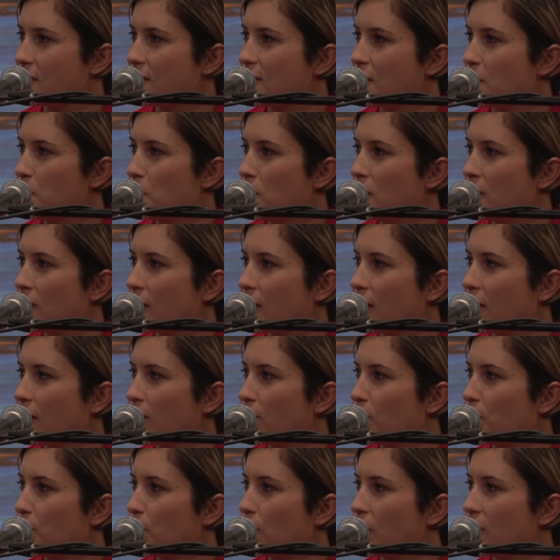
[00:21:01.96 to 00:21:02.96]
similar kind
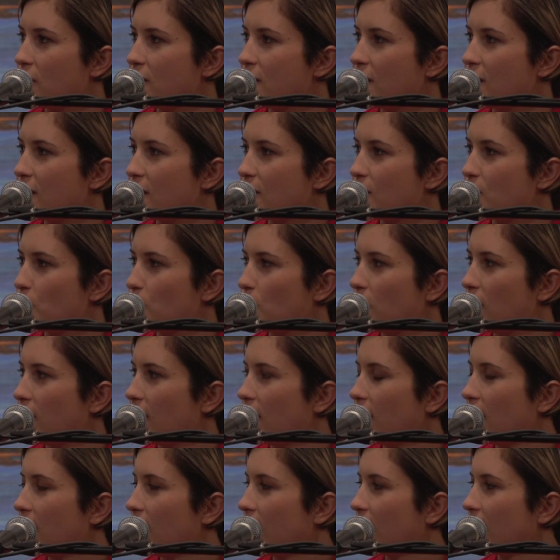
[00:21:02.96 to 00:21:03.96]
of process
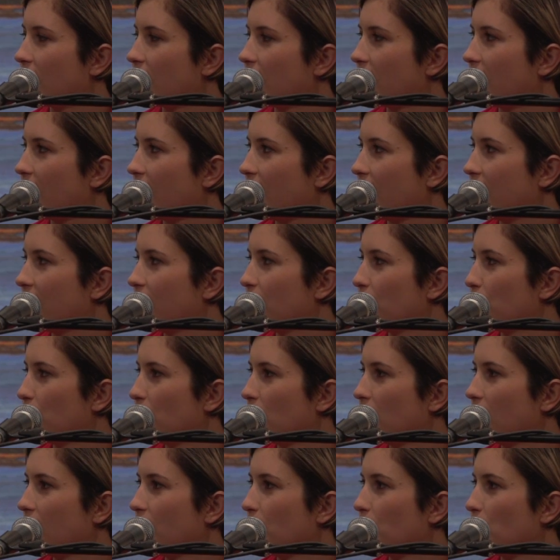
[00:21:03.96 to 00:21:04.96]
where Kate
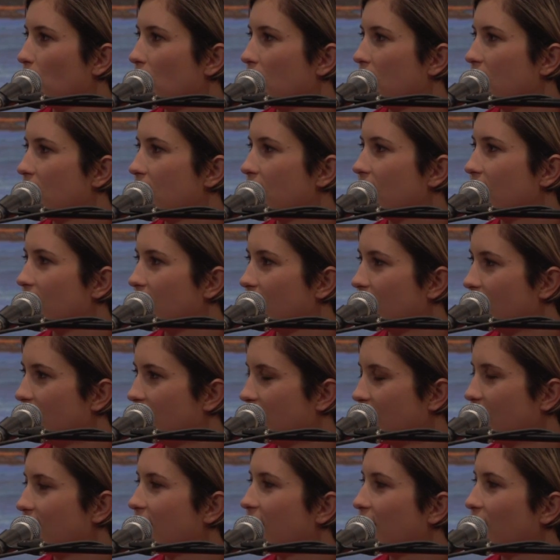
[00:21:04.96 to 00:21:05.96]
really wanted to
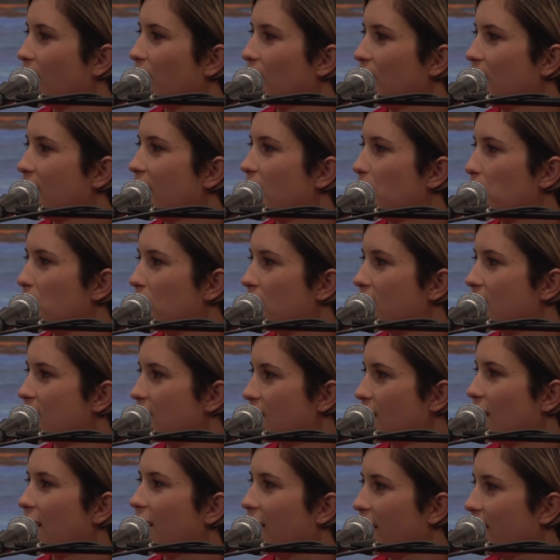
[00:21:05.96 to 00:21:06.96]
go deep
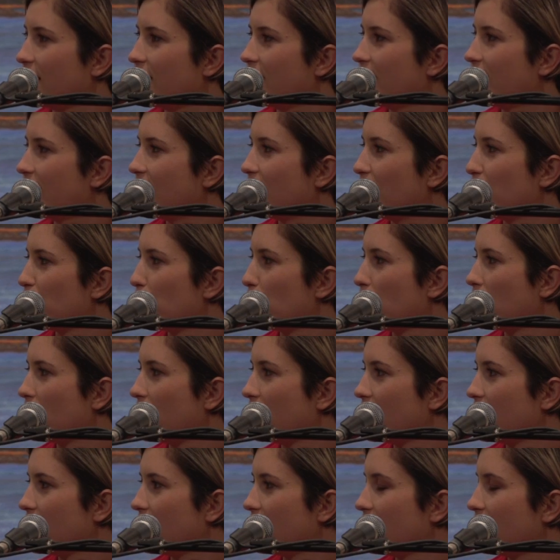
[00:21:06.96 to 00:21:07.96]
inside of
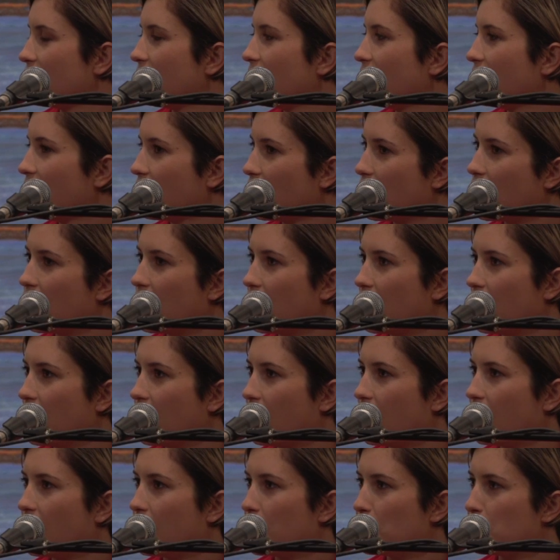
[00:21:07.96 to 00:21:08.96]
me
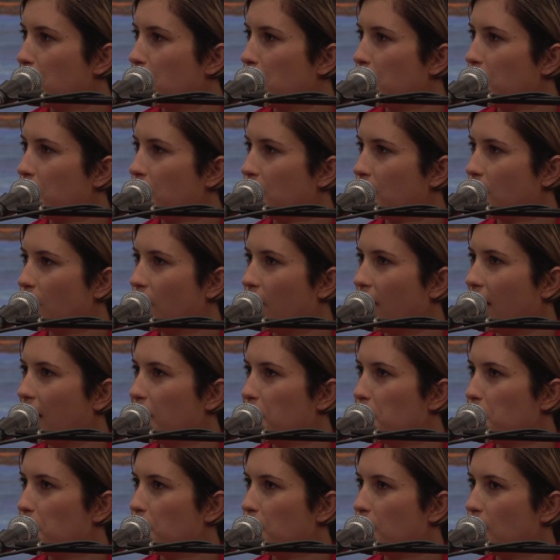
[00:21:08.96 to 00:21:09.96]
and
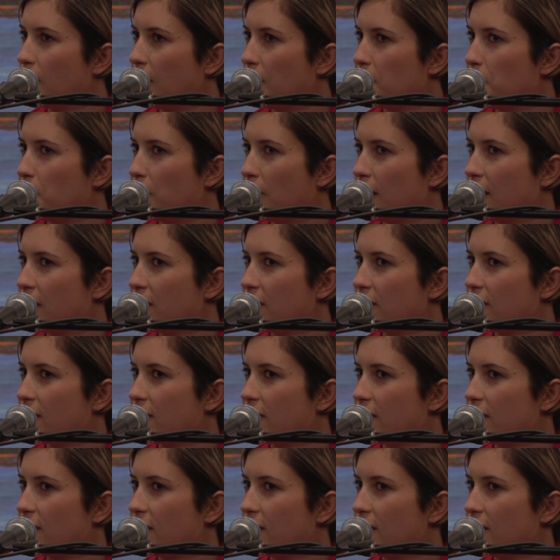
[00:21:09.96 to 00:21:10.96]
paint
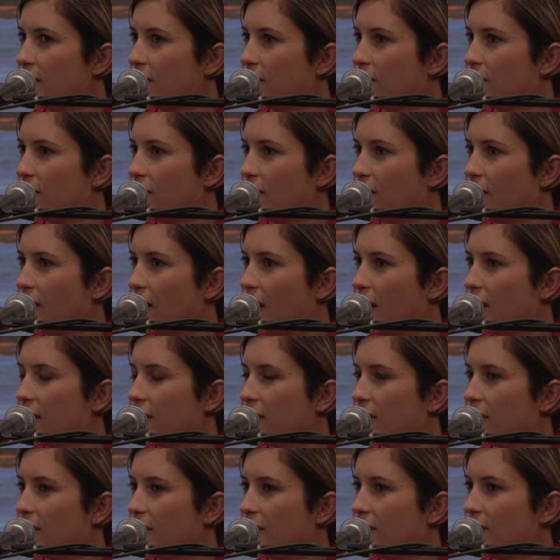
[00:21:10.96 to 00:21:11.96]
the
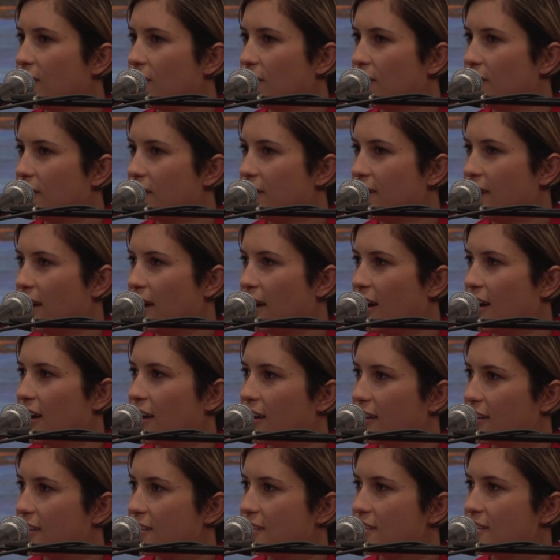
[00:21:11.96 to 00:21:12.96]
you know, the
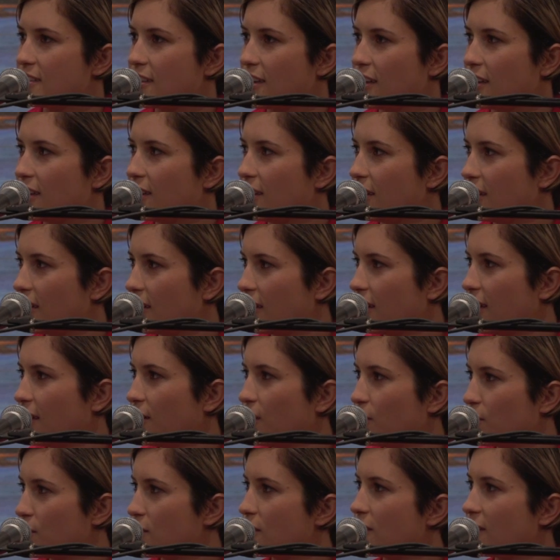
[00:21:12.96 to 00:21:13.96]
darks and
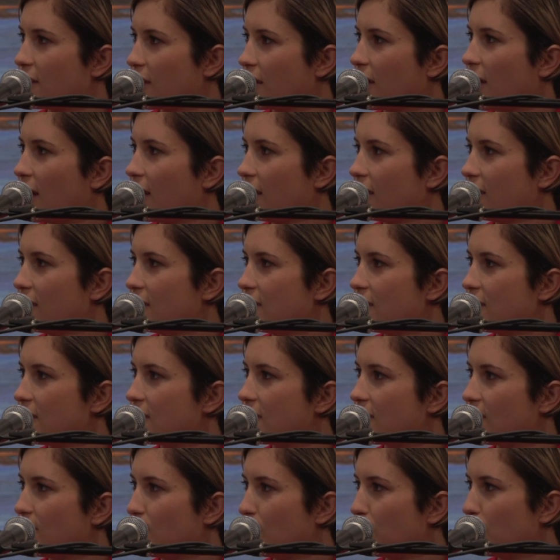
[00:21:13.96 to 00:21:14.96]
also the colours
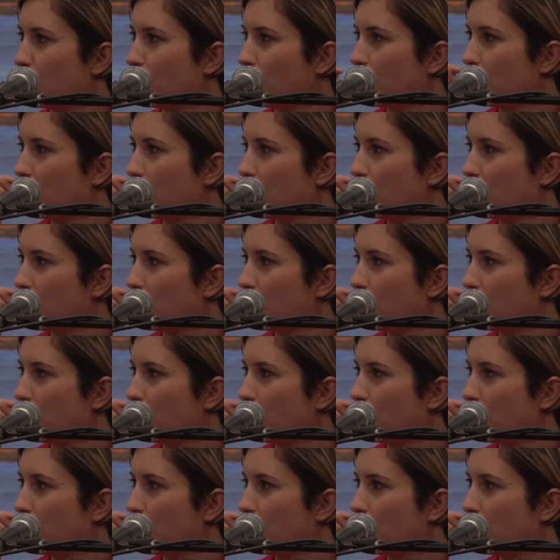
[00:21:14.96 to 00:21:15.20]
of